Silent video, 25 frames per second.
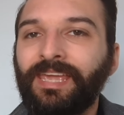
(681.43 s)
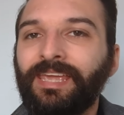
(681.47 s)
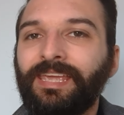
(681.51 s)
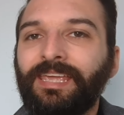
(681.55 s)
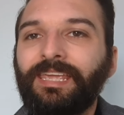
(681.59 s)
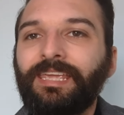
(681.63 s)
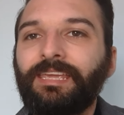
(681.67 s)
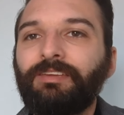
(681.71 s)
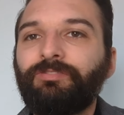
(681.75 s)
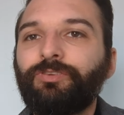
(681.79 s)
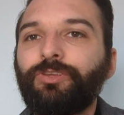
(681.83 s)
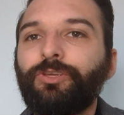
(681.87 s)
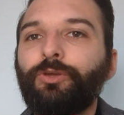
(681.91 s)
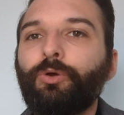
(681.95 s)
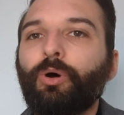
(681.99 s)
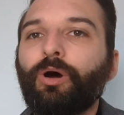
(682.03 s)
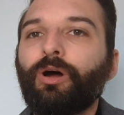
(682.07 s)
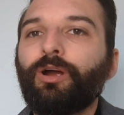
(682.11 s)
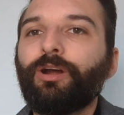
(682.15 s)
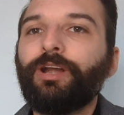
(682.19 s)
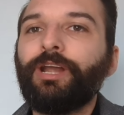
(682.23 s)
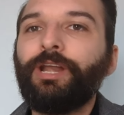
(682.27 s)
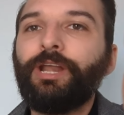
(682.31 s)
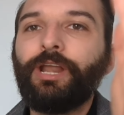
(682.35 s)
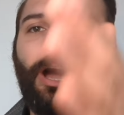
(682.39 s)
If you
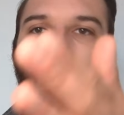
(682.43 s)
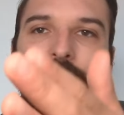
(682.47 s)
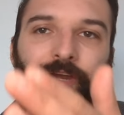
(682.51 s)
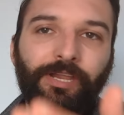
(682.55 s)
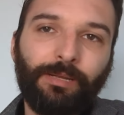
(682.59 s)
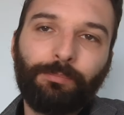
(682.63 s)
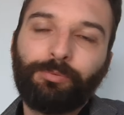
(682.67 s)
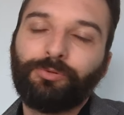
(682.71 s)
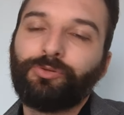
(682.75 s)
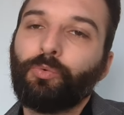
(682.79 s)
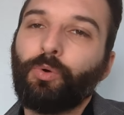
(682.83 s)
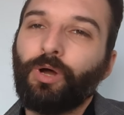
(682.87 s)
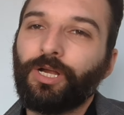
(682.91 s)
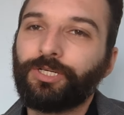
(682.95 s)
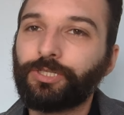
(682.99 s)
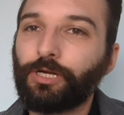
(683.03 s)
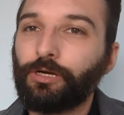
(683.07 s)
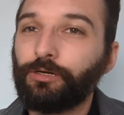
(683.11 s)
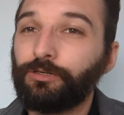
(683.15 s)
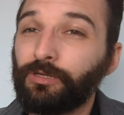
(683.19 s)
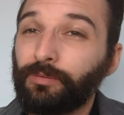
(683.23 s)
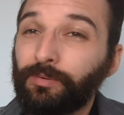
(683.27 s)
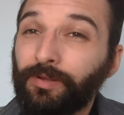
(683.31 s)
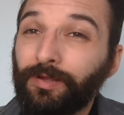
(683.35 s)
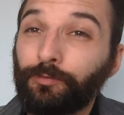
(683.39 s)
are not able to watch
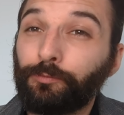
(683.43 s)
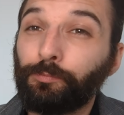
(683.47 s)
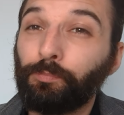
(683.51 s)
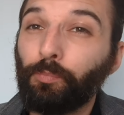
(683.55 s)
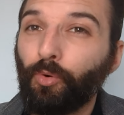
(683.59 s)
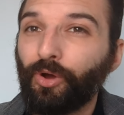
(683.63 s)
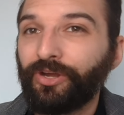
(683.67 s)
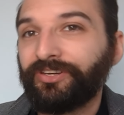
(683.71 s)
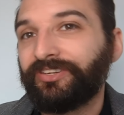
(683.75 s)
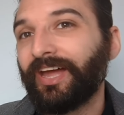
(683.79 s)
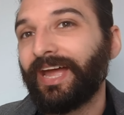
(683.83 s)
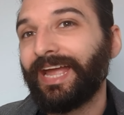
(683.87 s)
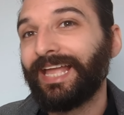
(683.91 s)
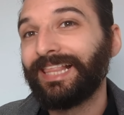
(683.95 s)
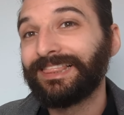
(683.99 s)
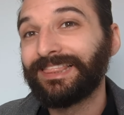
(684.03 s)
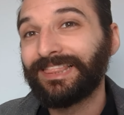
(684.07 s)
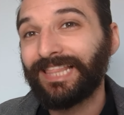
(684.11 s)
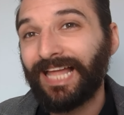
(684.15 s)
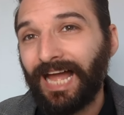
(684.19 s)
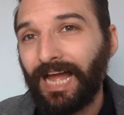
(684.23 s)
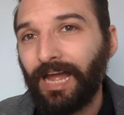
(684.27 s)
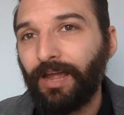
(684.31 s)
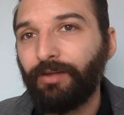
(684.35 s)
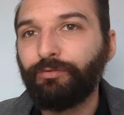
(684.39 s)
RWS Muay Thai
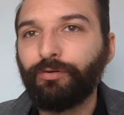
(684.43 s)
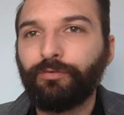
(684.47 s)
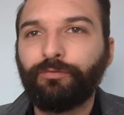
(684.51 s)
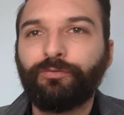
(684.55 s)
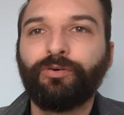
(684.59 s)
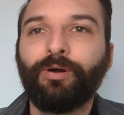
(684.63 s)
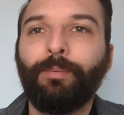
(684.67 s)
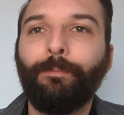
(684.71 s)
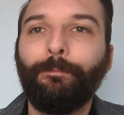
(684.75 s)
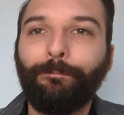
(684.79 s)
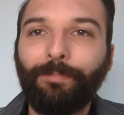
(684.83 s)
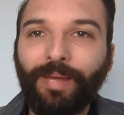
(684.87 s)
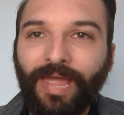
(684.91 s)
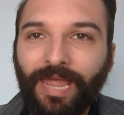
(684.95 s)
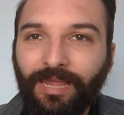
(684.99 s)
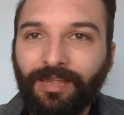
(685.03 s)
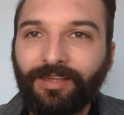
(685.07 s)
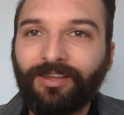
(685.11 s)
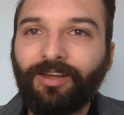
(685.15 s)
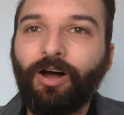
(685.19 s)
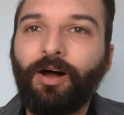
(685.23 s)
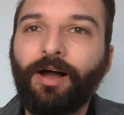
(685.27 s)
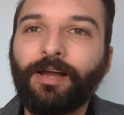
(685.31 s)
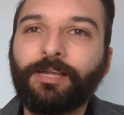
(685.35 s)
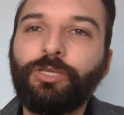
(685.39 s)
live from
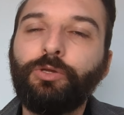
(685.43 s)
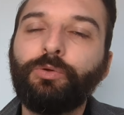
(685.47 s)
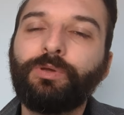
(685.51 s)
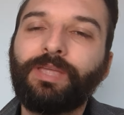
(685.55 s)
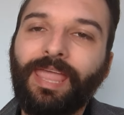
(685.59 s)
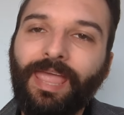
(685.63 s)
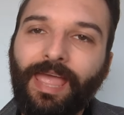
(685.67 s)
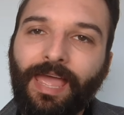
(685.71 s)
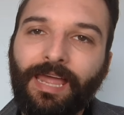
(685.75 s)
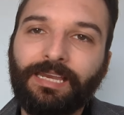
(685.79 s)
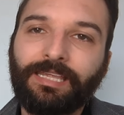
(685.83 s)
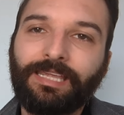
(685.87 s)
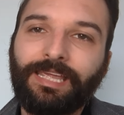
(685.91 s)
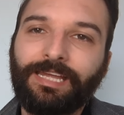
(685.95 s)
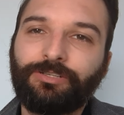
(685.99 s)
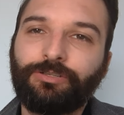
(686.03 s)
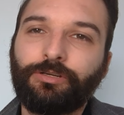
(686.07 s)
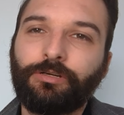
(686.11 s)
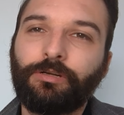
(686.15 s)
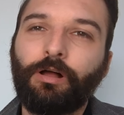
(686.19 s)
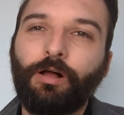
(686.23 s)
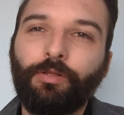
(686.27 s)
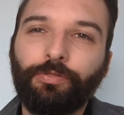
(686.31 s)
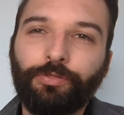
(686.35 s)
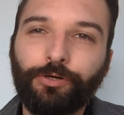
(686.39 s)
Bangkok, you can catch
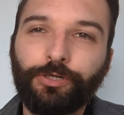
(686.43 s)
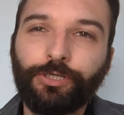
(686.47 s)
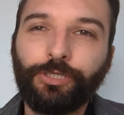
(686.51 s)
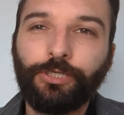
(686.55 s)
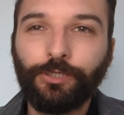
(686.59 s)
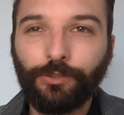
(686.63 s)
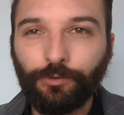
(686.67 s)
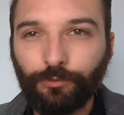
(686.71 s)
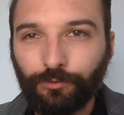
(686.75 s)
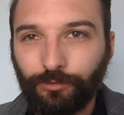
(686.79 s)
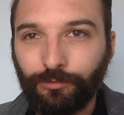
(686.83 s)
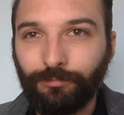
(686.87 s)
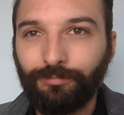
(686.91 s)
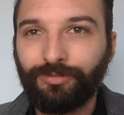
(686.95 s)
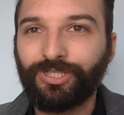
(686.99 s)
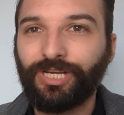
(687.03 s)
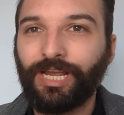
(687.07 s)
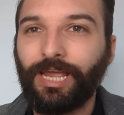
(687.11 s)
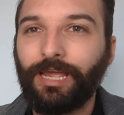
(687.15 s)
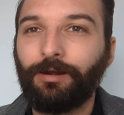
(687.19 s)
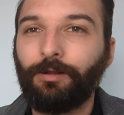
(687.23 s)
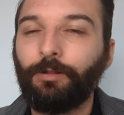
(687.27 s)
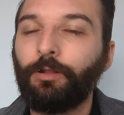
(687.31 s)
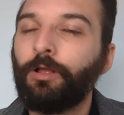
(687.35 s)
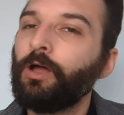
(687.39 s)
it on their YouTube
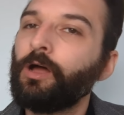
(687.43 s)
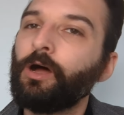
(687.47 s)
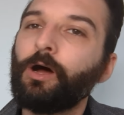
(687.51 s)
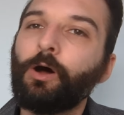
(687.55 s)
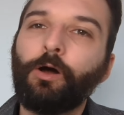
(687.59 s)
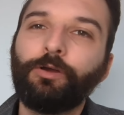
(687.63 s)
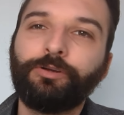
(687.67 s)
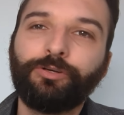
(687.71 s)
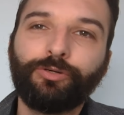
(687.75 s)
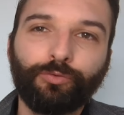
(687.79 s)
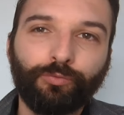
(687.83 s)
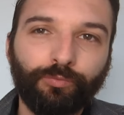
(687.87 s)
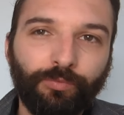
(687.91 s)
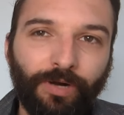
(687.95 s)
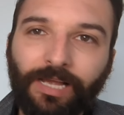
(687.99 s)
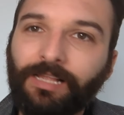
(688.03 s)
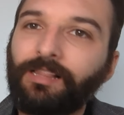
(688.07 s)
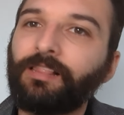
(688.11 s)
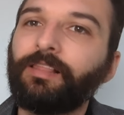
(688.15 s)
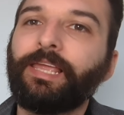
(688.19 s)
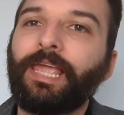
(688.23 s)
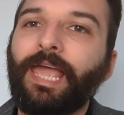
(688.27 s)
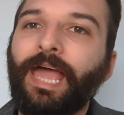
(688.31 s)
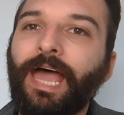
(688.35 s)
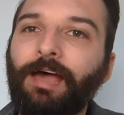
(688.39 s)
channel
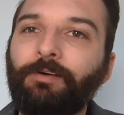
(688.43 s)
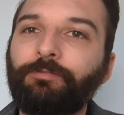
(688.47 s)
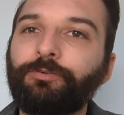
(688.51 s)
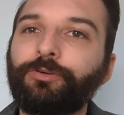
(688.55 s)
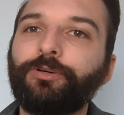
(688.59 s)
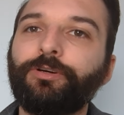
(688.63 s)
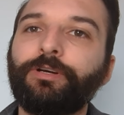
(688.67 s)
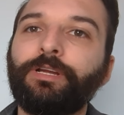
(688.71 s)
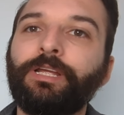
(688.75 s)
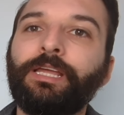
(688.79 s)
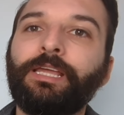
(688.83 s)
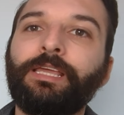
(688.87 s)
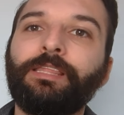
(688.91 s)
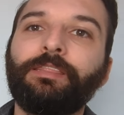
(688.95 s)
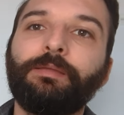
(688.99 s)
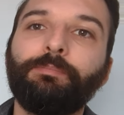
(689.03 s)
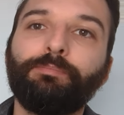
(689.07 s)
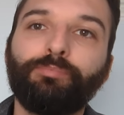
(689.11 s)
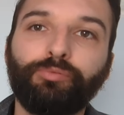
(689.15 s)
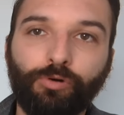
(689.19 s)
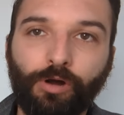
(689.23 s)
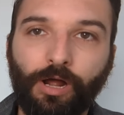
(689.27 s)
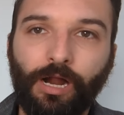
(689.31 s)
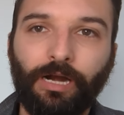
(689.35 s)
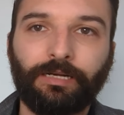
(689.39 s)
directly after the
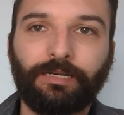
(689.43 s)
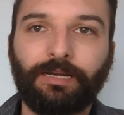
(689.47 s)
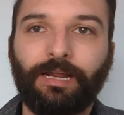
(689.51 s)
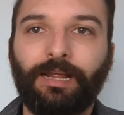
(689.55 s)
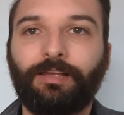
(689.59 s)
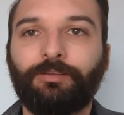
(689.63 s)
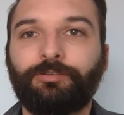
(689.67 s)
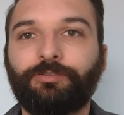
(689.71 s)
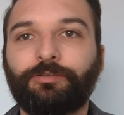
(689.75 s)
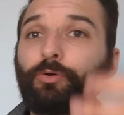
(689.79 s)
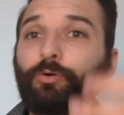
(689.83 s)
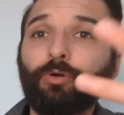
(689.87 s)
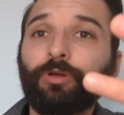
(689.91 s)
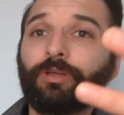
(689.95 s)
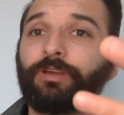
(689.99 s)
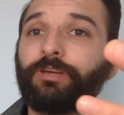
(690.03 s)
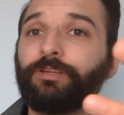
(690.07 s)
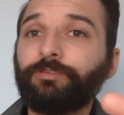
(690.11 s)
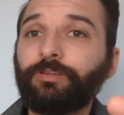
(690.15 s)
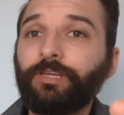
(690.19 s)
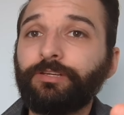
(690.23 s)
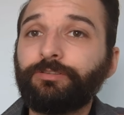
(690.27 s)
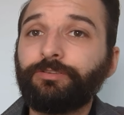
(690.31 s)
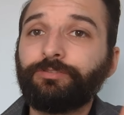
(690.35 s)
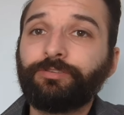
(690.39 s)
broadcast. Other
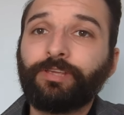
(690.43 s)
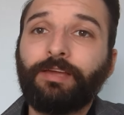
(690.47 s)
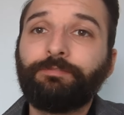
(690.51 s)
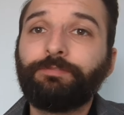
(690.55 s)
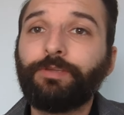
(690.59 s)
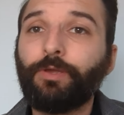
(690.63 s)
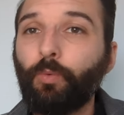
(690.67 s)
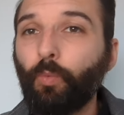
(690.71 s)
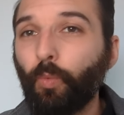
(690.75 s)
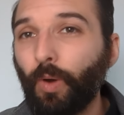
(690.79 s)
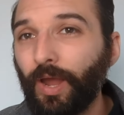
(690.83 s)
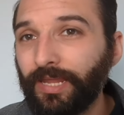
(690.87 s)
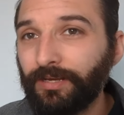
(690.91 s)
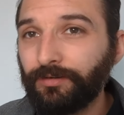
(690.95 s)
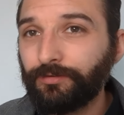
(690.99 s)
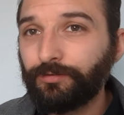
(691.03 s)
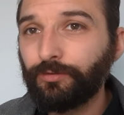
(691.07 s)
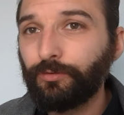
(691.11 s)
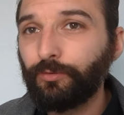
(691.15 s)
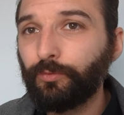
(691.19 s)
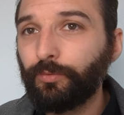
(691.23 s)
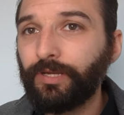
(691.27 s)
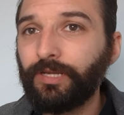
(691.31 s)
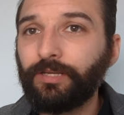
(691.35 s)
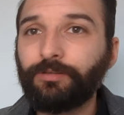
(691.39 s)
organizations have you wait
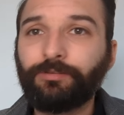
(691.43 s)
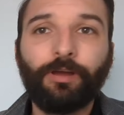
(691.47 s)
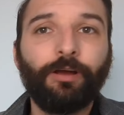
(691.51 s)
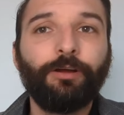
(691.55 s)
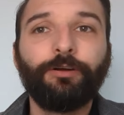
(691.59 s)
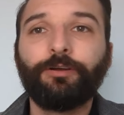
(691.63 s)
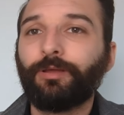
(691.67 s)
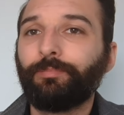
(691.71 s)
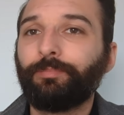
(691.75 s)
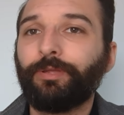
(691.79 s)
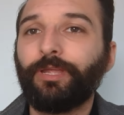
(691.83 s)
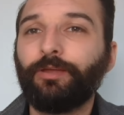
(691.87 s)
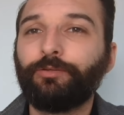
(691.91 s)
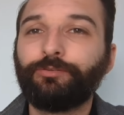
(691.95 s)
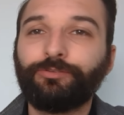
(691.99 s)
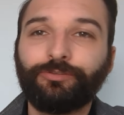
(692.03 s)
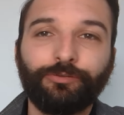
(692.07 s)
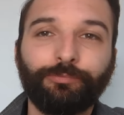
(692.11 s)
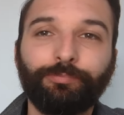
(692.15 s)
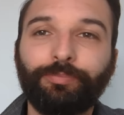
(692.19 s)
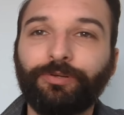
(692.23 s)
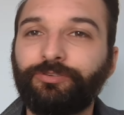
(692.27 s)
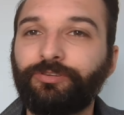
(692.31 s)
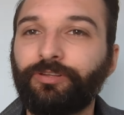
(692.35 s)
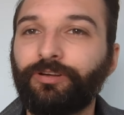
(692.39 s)
2 weeks. RWS
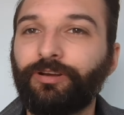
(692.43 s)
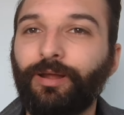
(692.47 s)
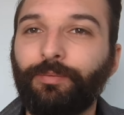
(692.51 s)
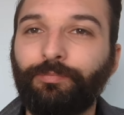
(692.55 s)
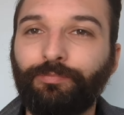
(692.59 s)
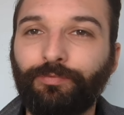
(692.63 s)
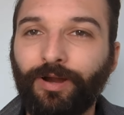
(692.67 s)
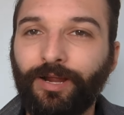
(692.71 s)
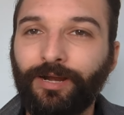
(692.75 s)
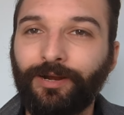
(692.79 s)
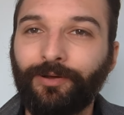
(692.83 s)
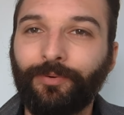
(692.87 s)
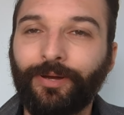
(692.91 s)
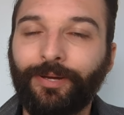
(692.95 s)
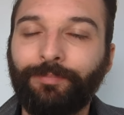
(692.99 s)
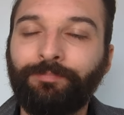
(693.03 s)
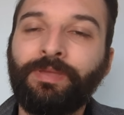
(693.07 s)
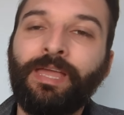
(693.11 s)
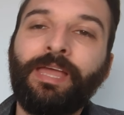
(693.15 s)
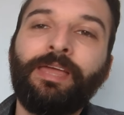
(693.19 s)
just puts it up right away.